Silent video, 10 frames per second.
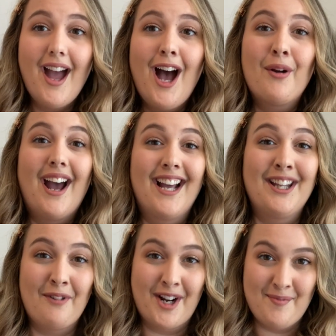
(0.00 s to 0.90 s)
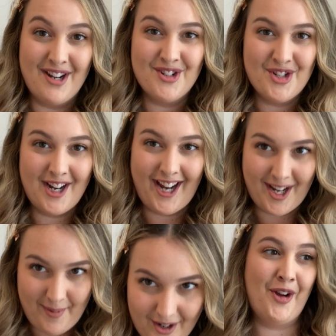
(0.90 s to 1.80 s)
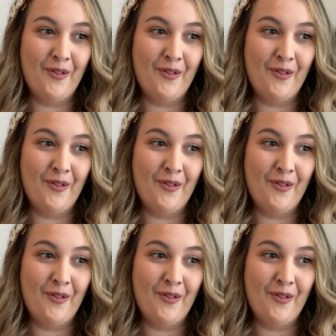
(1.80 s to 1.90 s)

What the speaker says: I would highly recommend checking him out.